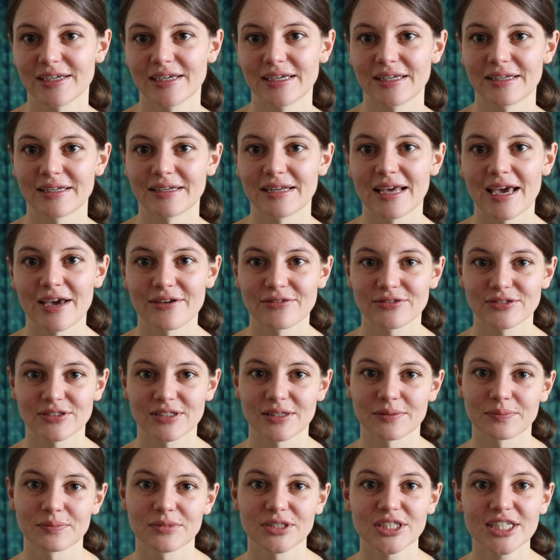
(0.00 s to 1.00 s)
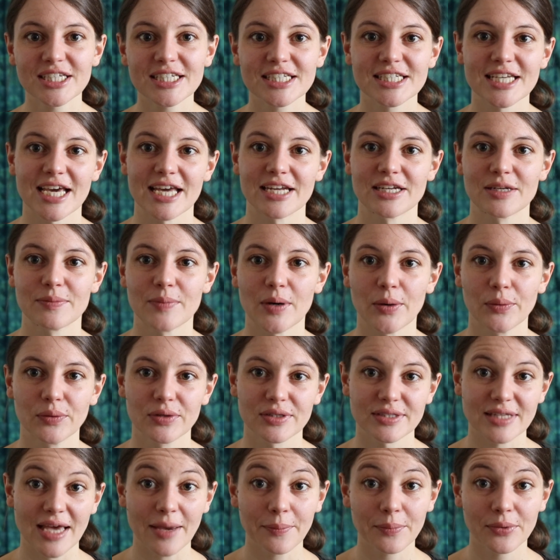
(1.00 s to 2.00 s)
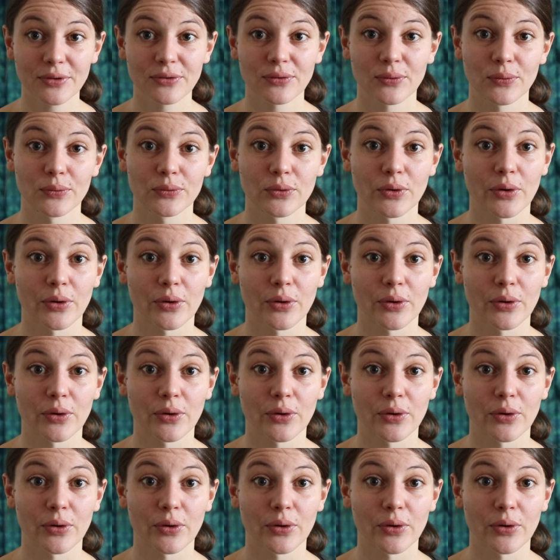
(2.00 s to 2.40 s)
and have some chit chat about this episode.